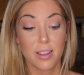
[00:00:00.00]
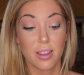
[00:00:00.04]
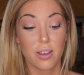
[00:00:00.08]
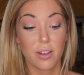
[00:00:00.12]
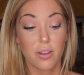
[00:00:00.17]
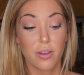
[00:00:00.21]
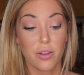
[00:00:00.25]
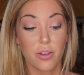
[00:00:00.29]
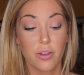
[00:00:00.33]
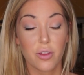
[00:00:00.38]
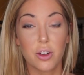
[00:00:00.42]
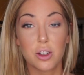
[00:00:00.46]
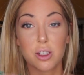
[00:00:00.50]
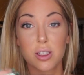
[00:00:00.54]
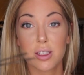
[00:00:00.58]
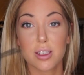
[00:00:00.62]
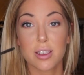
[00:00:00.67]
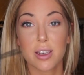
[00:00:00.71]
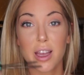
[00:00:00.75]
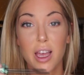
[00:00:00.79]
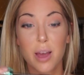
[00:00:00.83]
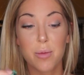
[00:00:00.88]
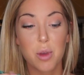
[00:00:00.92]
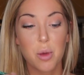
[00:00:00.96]
The
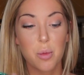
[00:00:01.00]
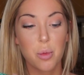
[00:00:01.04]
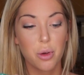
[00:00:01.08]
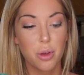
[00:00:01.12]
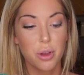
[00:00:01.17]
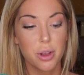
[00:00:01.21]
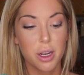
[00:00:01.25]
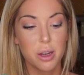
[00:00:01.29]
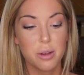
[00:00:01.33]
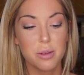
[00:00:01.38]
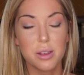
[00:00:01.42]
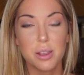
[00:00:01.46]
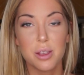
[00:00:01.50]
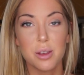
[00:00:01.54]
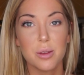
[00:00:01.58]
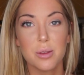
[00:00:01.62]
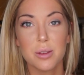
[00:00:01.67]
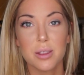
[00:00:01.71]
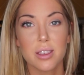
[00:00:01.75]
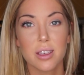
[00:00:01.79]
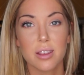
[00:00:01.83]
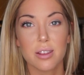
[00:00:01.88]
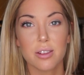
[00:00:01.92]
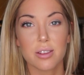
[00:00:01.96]
first time you pull it out and
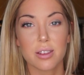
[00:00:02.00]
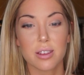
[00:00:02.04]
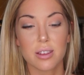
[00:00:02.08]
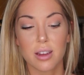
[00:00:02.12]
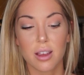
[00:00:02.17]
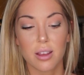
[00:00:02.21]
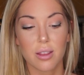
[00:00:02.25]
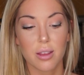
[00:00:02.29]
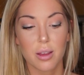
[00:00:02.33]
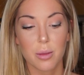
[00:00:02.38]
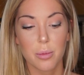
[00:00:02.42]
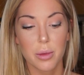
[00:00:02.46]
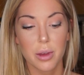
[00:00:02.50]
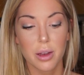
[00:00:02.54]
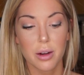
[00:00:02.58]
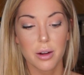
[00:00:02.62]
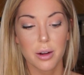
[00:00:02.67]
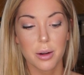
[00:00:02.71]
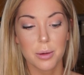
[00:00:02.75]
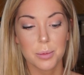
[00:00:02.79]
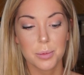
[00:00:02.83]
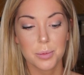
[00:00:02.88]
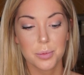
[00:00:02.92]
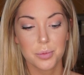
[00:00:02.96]
use it, there's nothing
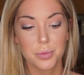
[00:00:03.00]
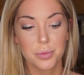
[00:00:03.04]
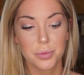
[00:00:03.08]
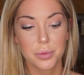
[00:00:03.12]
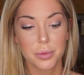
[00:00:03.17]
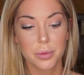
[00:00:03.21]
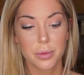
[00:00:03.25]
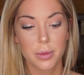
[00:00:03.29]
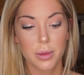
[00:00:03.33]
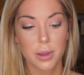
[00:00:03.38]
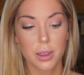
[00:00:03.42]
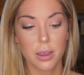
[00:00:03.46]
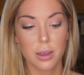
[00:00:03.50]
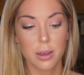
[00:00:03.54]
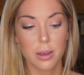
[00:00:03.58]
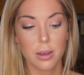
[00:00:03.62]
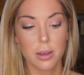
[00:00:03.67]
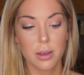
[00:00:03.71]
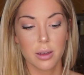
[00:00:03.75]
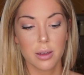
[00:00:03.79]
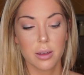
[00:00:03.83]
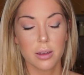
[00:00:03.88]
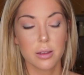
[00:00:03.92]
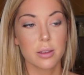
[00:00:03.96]
better.
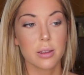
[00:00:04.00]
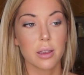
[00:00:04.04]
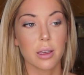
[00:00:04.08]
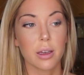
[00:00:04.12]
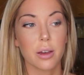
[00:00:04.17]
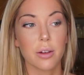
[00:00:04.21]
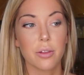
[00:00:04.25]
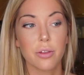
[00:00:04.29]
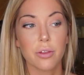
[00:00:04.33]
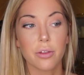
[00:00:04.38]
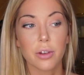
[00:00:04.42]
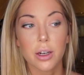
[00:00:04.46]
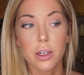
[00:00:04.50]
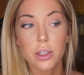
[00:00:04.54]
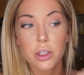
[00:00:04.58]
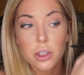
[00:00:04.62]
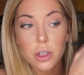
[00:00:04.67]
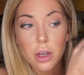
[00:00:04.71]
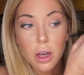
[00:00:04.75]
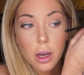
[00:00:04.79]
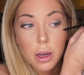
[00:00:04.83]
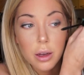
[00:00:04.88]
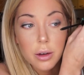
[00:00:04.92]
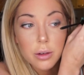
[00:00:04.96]
It's like a
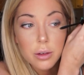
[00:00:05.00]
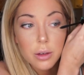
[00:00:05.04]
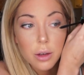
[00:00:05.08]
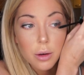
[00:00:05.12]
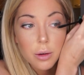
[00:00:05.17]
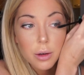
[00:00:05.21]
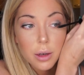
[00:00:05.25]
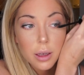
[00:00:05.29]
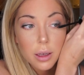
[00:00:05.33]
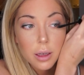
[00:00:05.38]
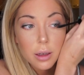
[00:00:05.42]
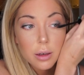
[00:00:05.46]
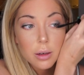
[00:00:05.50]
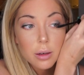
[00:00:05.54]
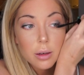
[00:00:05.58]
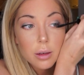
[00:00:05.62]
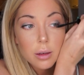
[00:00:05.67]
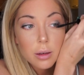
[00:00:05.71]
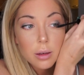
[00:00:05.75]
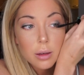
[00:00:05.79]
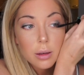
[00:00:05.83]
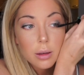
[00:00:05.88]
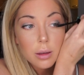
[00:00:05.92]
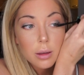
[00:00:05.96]
fresh hot donut.
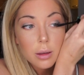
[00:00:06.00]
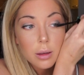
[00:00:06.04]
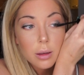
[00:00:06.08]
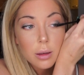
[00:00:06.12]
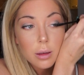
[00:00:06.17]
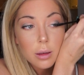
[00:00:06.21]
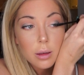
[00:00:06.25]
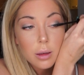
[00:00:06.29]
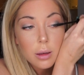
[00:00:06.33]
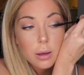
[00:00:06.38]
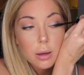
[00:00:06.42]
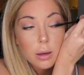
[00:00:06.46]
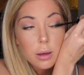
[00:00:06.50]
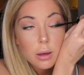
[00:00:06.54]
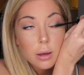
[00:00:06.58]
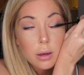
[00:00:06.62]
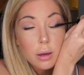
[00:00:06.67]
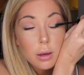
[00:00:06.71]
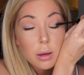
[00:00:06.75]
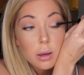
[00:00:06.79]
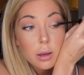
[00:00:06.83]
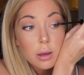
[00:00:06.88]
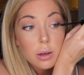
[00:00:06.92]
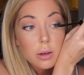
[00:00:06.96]

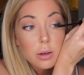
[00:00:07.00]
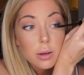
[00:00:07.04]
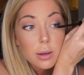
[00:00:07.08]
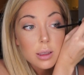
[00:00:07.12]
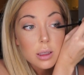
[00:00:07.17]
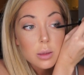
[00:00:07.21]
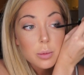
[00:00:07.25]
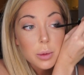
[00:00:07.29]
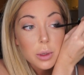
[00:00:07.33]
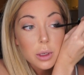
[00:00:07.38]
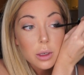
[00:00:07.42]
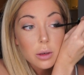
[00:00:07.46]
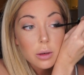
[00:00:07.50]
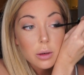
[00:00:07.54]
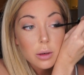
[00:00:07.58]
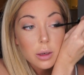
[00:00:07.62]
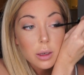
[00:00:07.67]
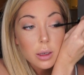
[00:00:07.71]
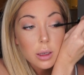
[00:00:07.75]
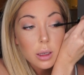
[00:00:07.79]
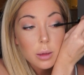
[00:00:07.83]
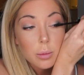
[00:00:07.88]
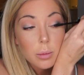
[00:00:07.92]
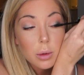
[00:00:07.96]
Krispy
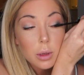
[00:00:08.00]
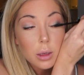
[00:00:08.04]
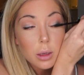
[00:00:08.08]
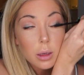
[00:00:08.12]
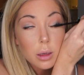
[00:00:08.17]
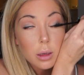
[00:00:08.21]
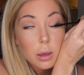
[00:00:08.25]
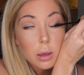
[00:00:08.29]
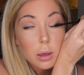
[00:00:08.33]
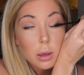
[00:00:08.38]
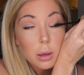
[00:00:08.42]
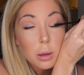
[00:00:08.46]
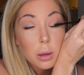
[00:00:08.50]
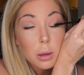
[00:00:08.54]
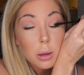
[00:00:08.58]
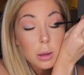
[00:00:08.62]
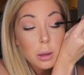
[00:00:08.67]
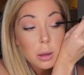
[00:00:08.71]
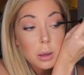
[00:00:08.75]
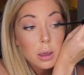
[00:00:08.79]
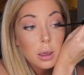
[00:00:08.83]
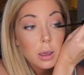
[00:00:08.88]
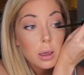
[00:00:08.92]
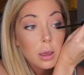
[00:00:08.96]
Kreme
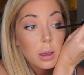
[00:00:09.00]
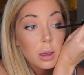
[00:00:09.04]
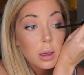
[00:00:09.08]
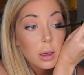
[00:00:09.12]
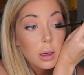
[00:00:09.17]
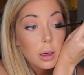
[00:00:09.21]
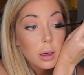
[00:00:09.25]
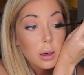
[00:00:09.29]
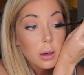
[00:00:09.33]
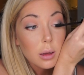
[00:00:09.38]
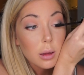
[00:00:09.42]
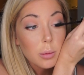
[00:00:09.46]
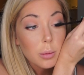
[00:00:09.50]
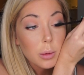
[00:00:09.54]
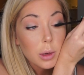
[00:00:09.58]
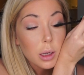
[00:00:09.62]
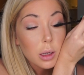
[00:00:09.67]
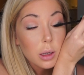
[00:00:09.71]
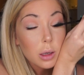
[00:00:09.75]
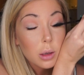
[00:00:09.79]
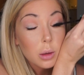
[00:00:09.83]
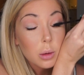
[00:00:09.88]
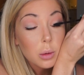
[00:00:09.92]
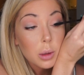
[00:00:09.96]
out of the
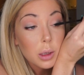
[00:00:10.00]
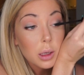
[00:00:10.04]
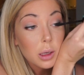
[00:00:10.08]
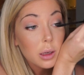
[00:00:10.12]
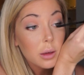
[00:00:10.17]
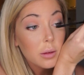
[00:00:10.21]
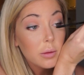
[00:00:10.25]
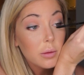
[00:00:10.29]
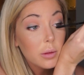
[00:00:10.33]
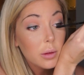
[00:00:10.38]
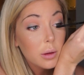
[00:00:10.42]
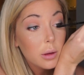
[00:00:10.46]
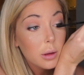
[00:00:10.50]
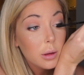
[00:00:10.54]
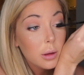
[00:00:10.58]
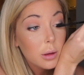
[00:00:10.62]
microwave.